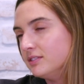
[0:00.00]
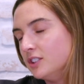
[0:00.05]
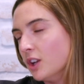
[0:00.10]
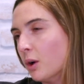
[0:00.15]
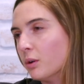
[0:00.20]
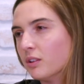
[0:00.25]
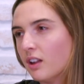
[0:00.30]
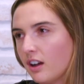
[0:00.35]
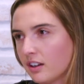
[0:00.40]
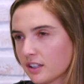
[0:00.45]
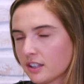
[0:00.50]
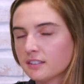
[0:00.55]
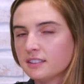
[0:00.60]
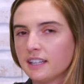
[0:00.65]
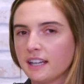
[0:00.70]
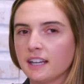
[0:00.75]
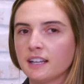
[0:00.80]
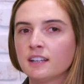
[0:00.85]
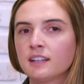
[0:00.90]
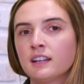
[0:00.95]
no longer
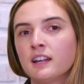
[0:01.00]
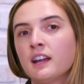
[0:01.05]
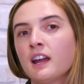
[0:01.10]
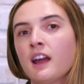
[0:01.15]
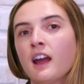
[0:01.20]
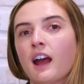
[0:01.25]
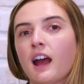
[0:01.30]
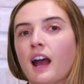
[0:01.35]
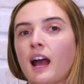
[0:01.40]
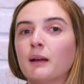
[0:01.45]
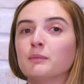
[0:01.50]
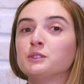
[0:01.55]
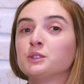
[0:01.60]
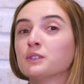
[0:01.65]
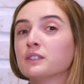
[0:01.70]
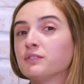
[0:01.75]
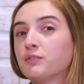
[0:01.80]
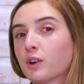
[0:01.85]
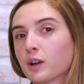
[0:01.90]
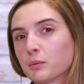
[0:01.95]
need, to
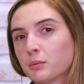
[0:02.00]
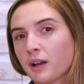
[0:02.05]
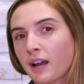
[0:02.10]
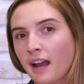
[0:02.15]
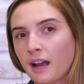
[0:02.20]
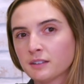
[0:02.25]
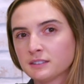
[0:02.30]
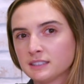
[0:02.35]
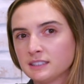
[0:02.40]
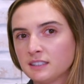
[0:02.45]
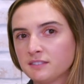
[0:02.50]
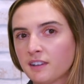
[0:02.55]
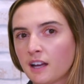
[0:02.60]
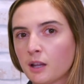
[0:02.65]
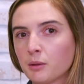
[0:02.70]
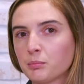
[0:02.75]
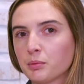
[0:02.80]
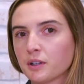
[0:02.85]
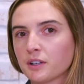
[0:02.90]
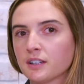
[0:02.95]
affordable housing
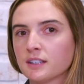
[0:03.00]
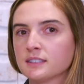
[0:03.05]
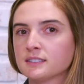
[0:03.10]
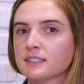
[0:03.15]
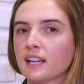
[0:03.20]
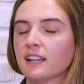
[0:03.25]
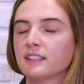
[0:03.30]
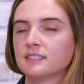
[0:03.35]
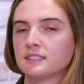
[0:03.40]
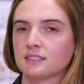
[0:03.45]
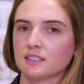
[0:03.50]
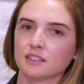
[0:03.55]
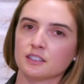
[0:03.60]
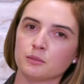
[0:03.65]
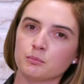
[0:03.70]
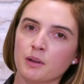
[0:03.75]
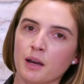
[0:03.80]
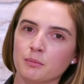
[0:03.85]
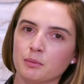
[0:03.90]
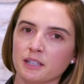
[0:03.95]
developers and
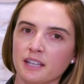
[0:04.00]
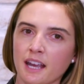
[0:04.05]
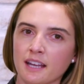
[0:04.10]
certain public